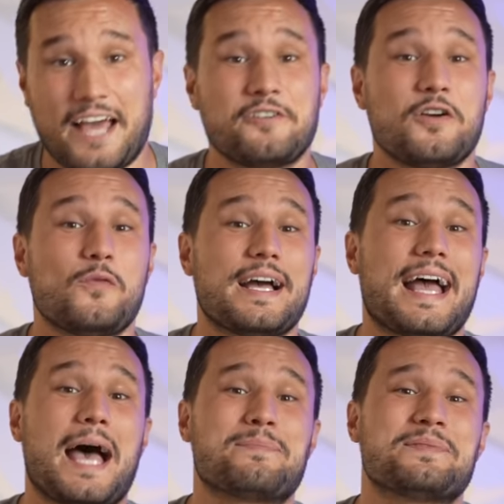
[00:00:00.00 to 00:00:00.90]
I don't know what
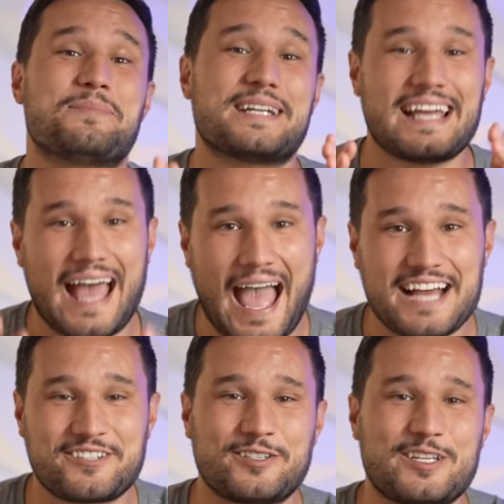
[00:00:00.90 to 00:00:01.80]
happened, but it
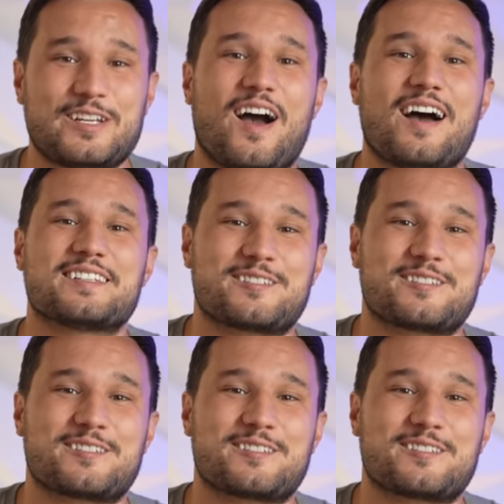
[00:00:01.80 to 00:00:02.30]
actually got